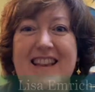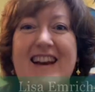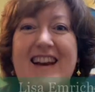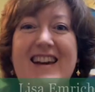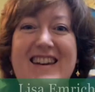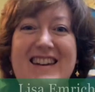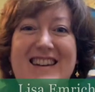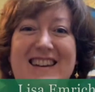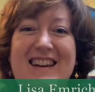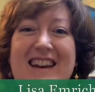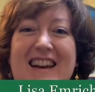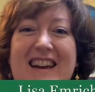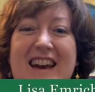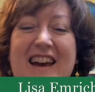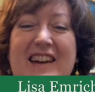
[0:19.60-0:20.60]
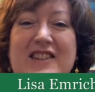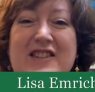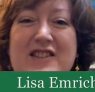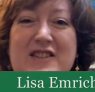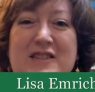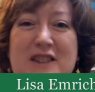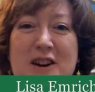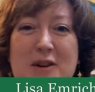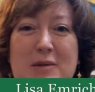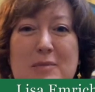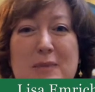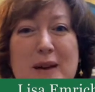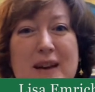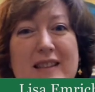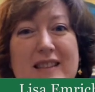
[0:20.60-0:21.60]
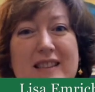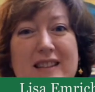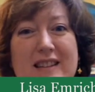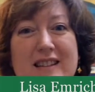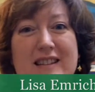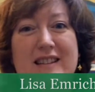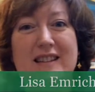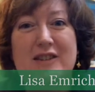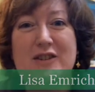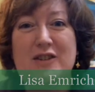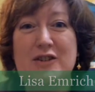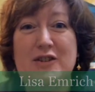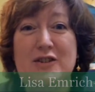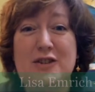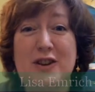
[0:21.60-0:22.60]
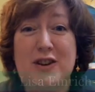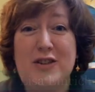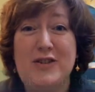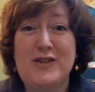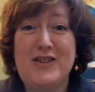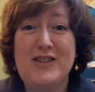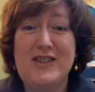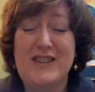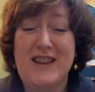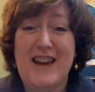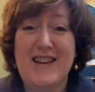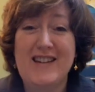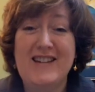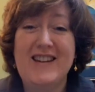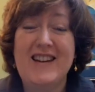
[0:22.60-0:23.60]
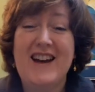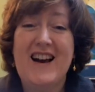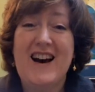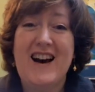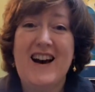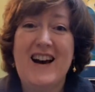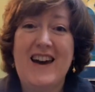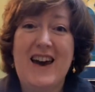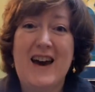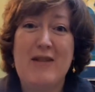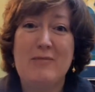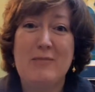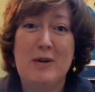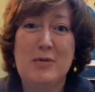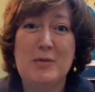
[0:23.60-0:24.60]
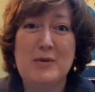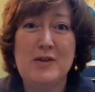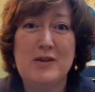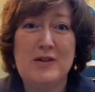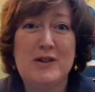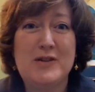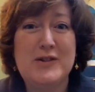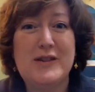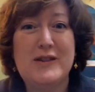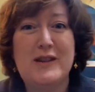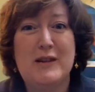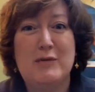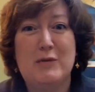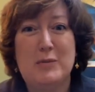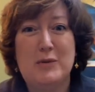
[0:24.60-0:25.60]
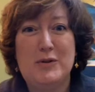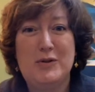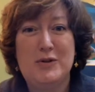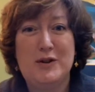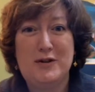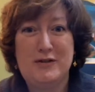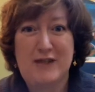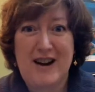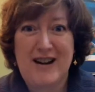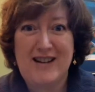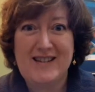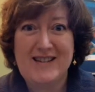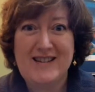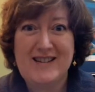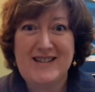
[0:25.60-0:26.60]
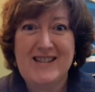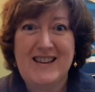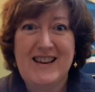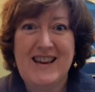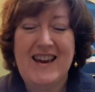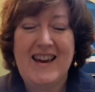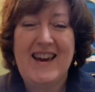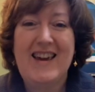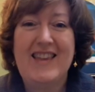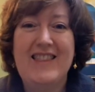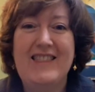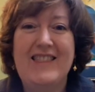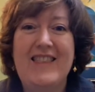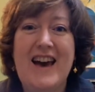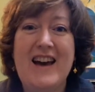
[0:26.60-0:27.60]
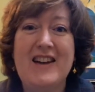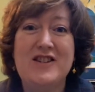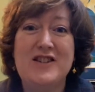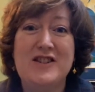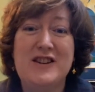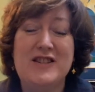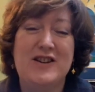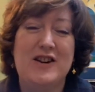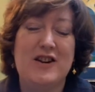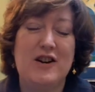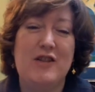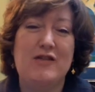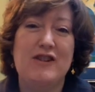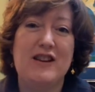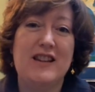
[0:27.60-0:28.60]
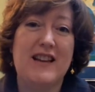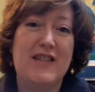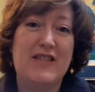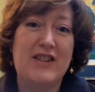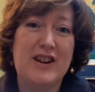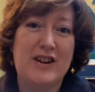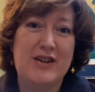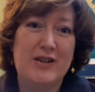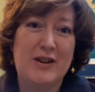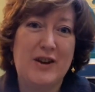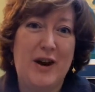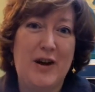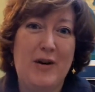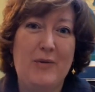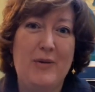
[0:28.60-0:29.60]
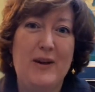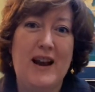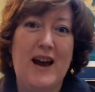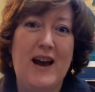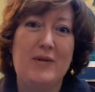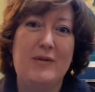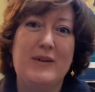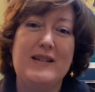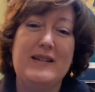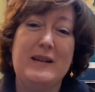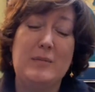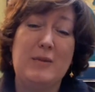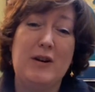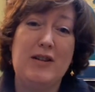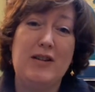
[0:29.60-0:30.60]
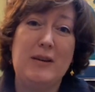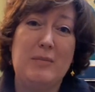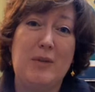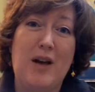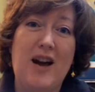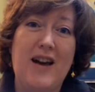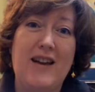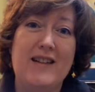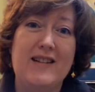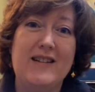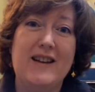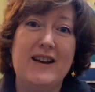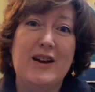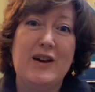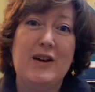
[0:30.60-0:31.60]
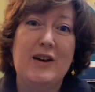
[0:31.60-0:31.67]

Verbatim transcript: Hi. As you know, but the listeners don't yet, I have multiple sclerosis and rheumatoid arthritis. And that journey started over 11 years ago when I went temporarily blind